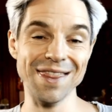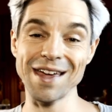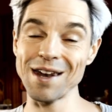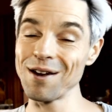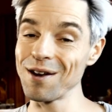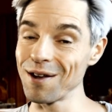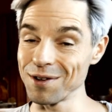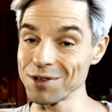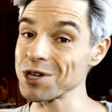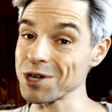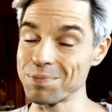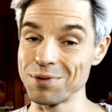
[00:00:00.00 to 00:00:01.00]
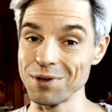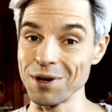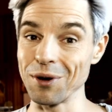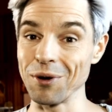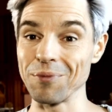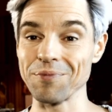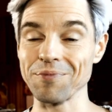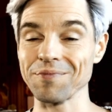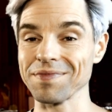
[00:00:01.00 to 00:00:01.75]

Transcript: than Logic Pro,